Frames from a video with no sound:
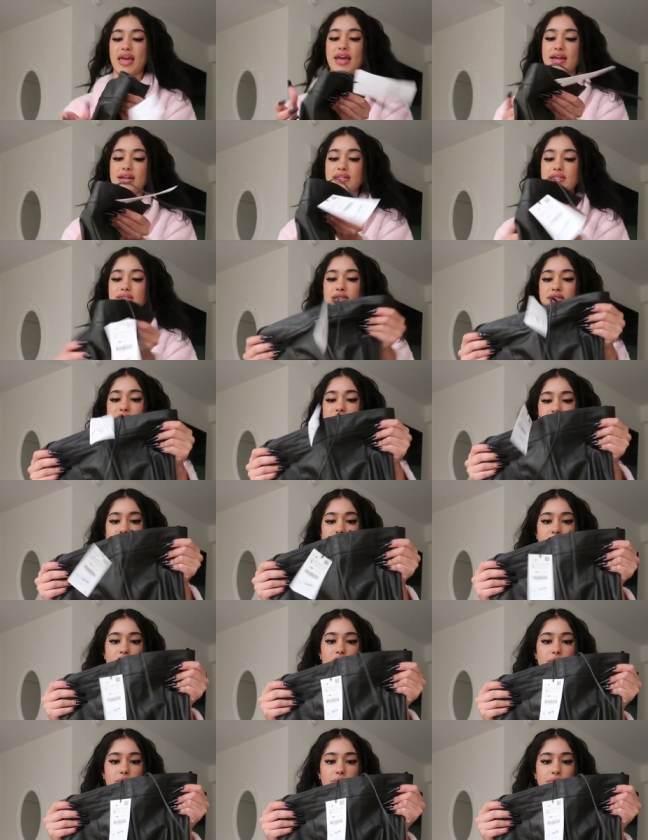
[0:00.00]
pants
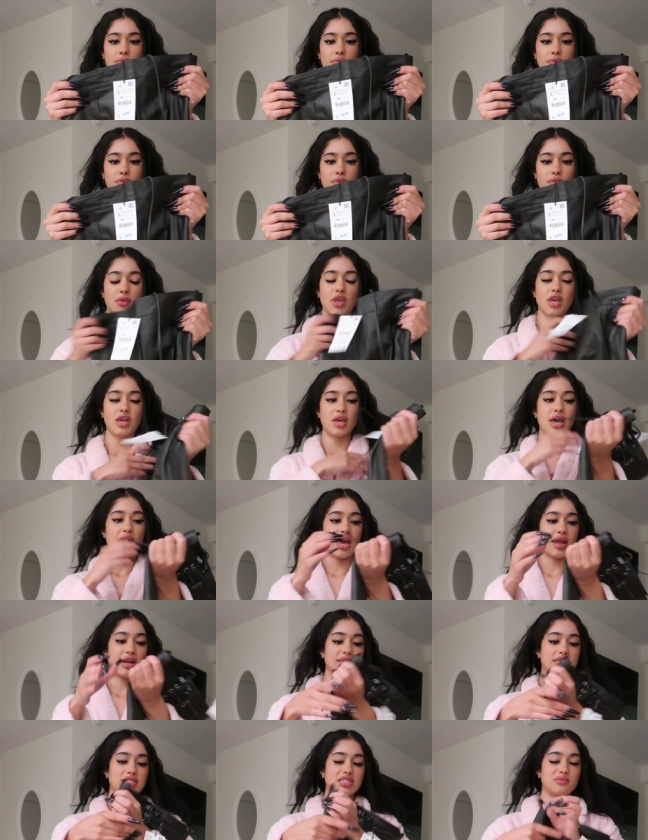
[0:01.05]
um
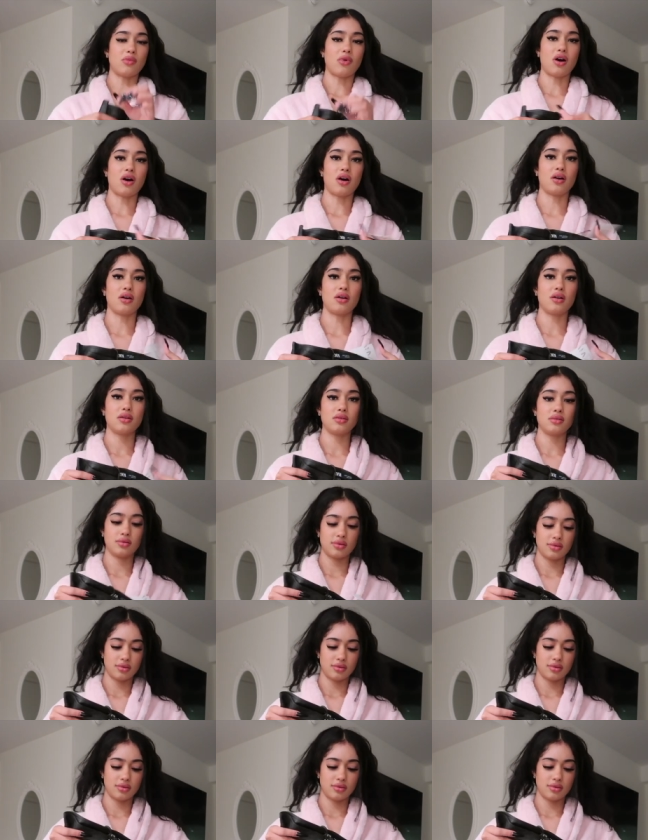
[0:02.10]
in a small